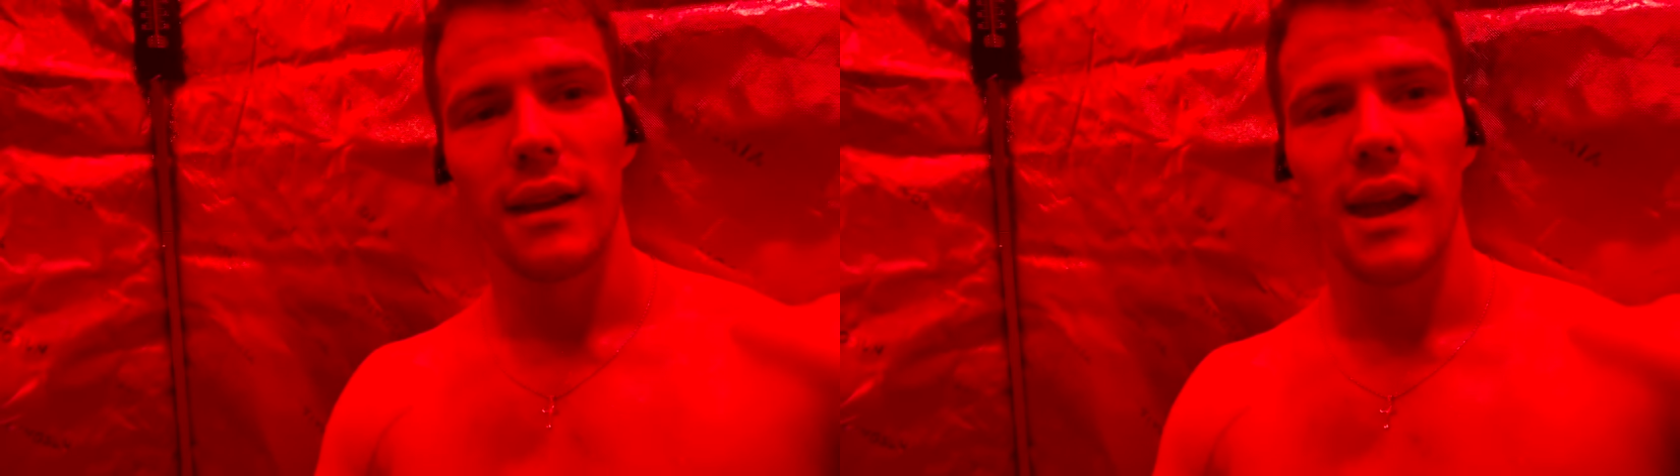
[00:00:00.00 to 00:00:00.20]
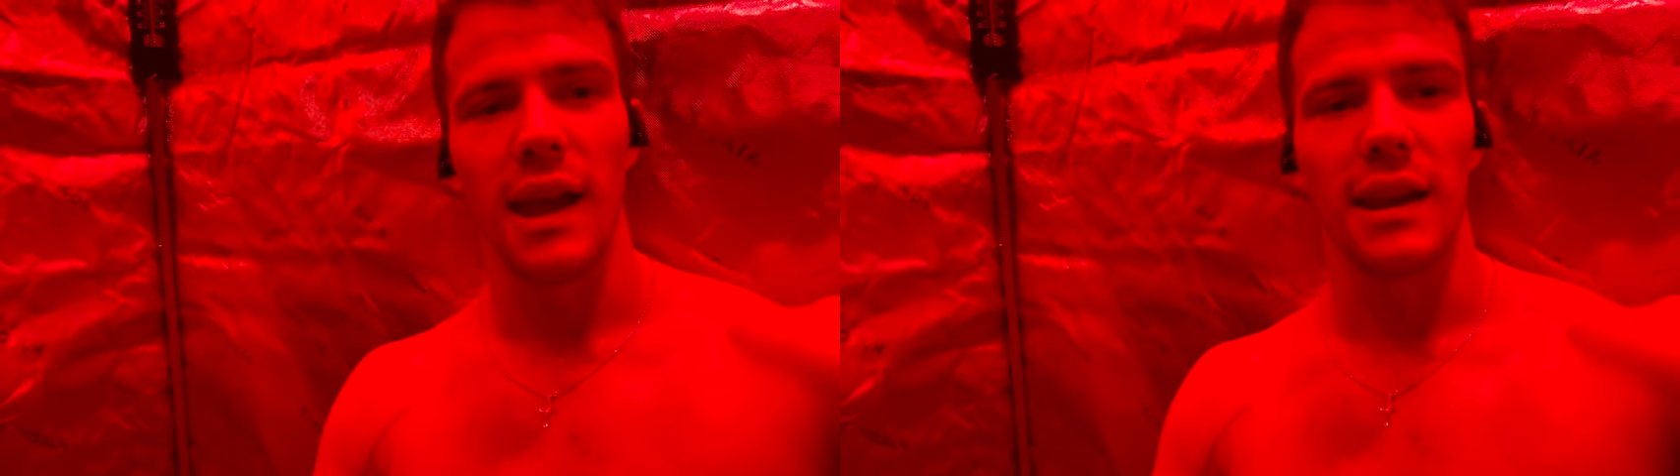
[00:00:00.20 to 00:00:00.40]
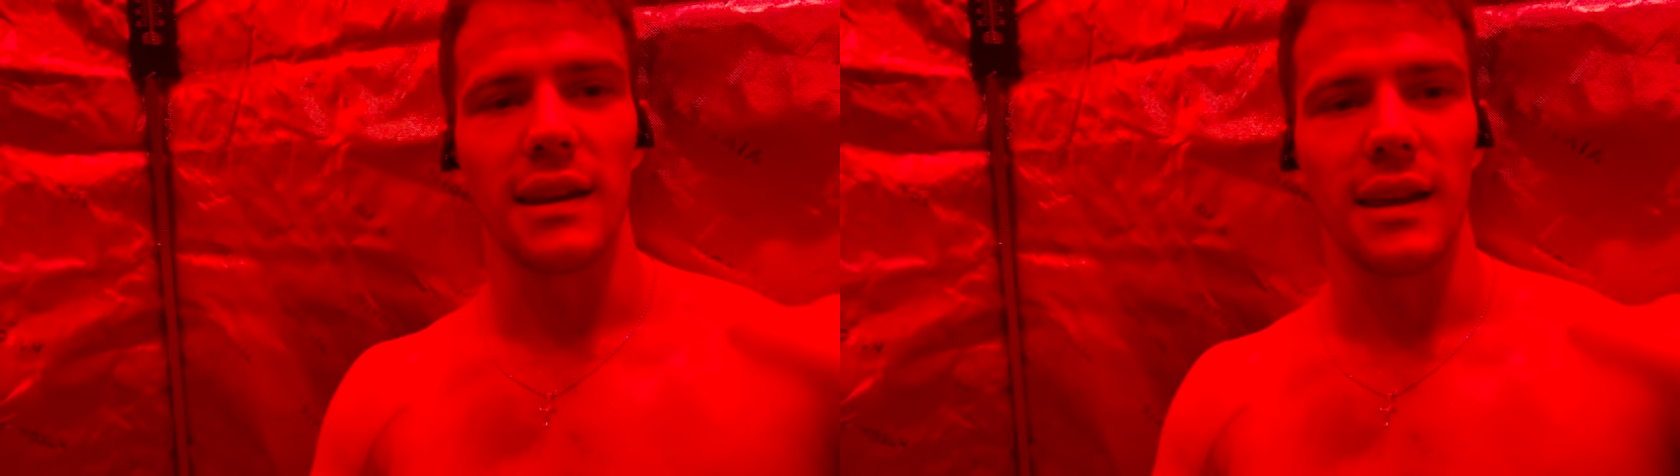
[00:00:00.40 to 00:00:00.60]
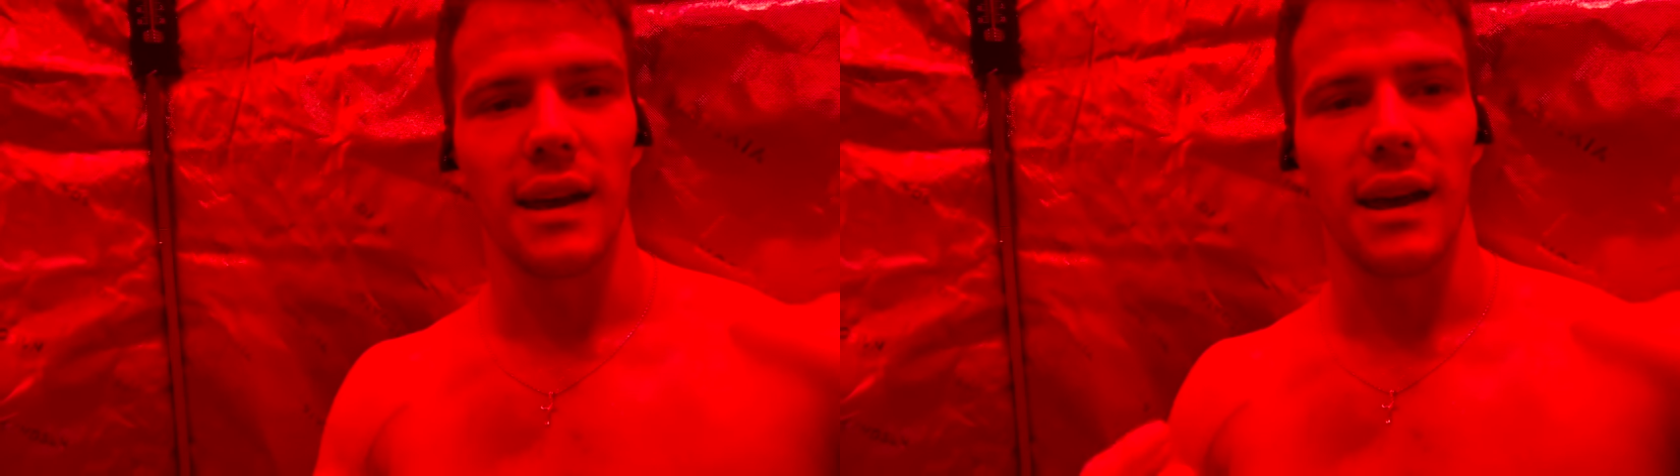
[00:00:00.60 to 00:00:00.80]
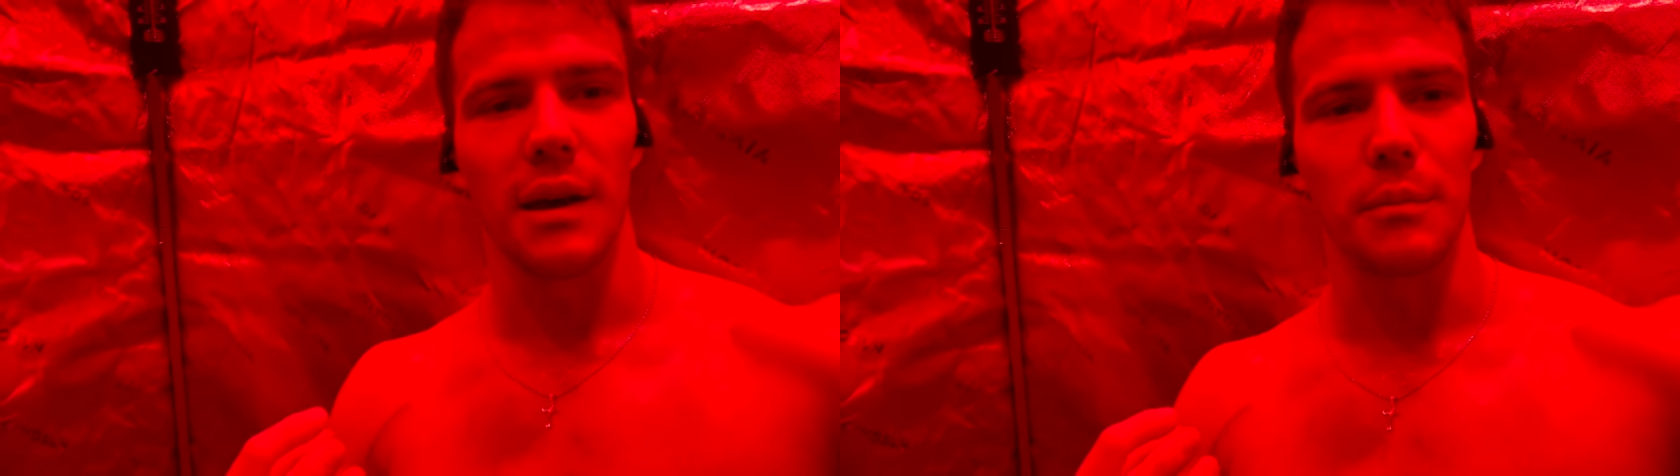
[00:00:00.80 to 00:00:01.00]
And
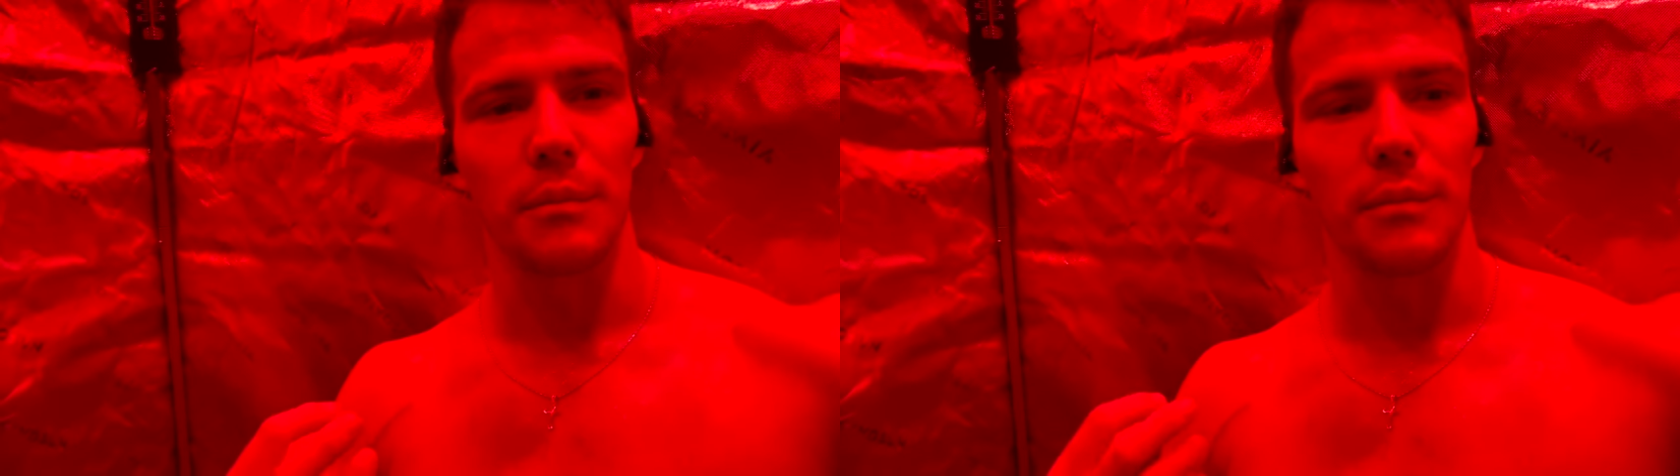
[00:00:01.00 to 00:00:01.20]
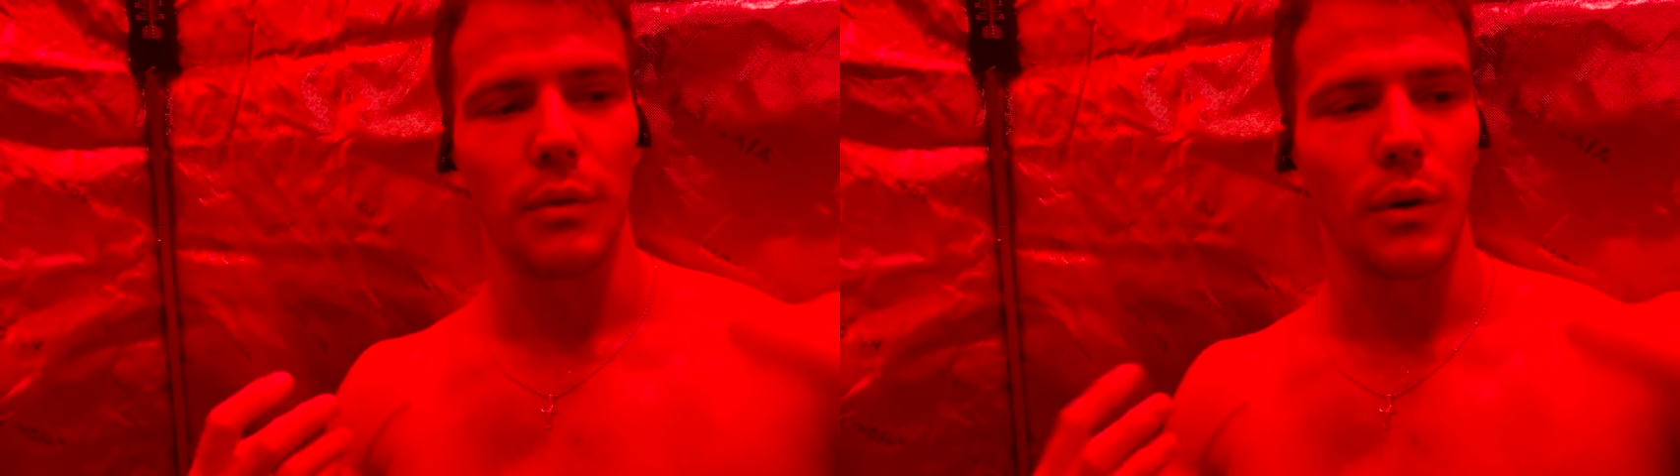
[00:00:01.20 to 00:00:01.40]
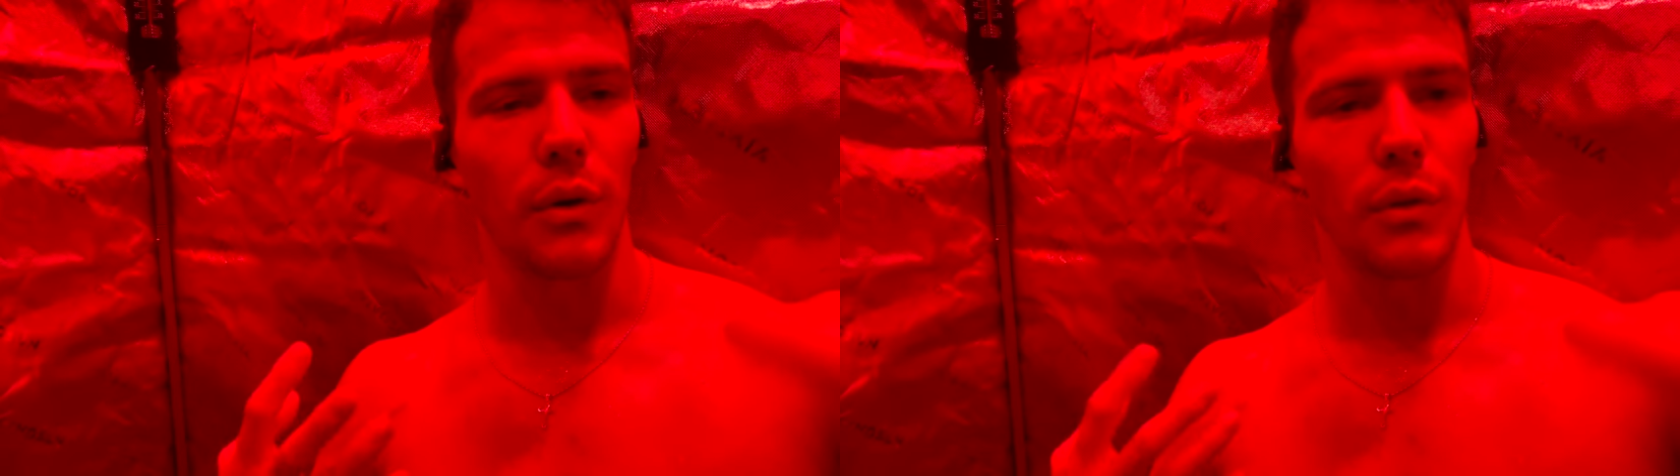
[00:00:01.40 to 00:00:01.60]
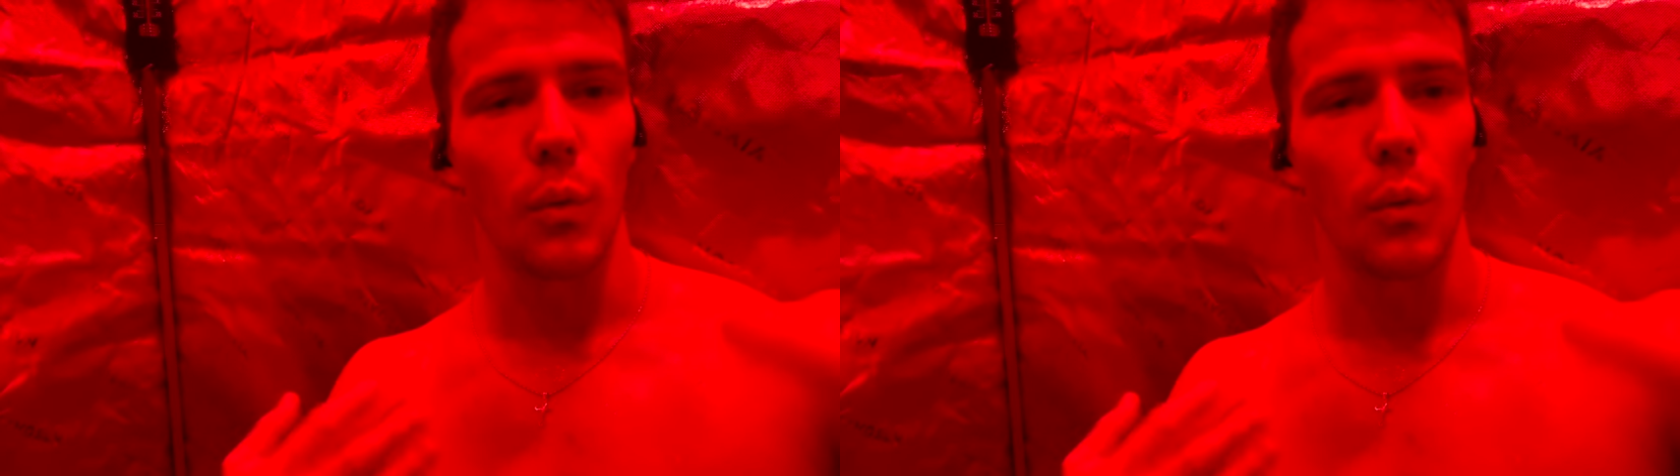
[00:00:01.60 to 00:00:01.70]
the